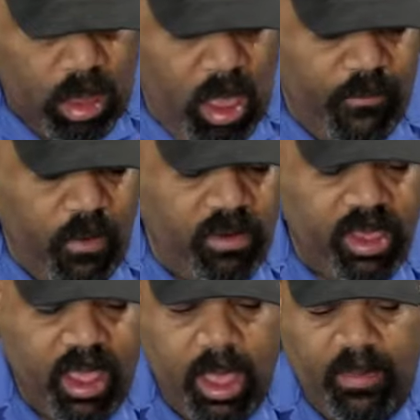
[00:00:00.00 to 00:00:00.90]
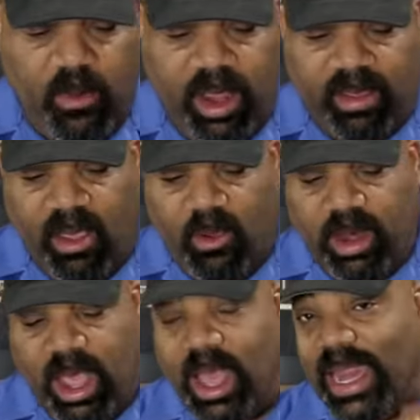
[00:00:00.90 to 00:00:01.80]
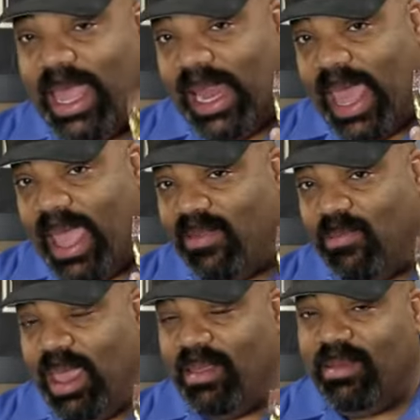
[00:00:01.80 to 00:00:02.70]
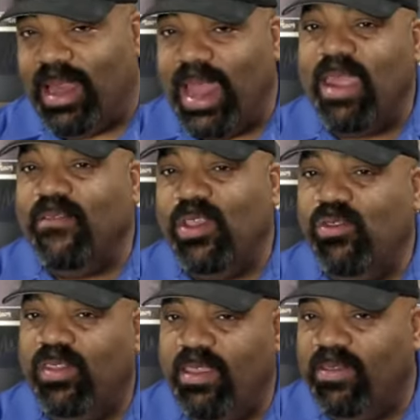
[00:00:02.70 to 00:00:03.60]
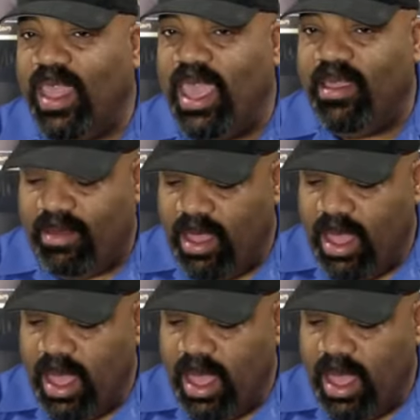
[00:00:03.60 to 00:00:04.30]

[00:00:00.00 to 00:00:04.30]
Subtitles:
of course, it comes with its own honey glaze mix, and I never use these things.